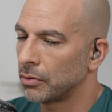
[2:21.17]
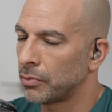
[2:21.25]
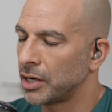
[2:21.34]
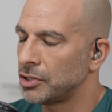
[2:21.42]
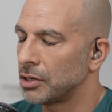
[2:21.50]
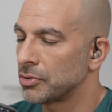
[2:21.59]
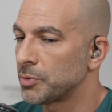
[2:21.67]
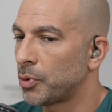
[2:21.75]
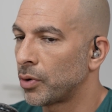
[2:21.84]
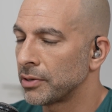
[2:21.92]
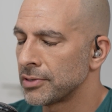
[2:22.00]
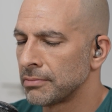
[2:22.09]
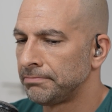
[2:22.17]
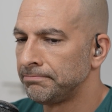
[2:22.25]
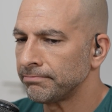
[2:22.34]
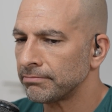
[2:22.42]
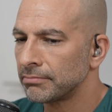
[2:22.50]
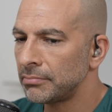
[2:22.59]
ratio sports.
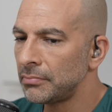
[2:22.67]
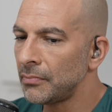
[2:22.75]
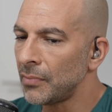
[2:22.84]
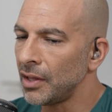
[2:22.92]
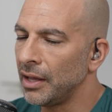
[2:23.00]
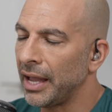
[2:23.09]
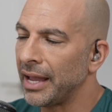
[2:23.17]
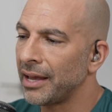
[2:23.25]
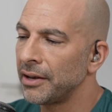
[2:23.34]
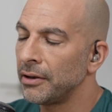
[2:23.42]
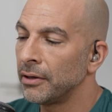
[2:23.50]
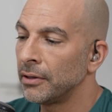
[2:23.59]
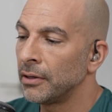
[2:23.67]
And